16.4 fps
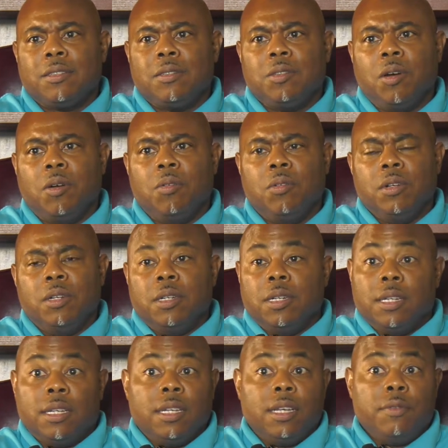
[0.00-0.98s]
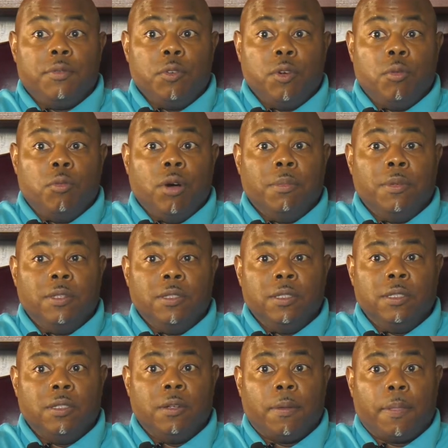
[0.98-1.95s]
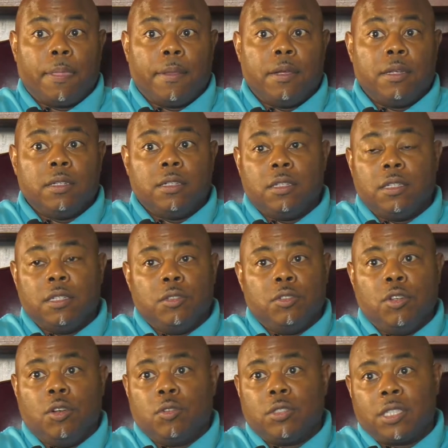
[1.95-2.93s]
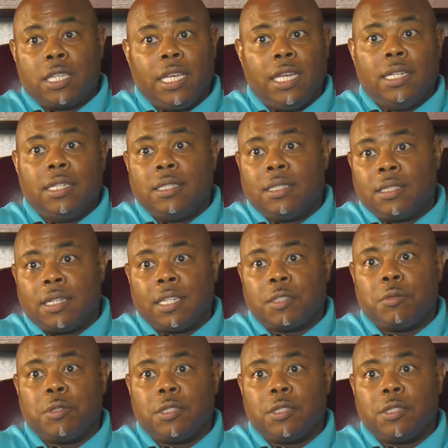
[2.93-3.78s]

You know, if you're a woman, you know, skin. That's what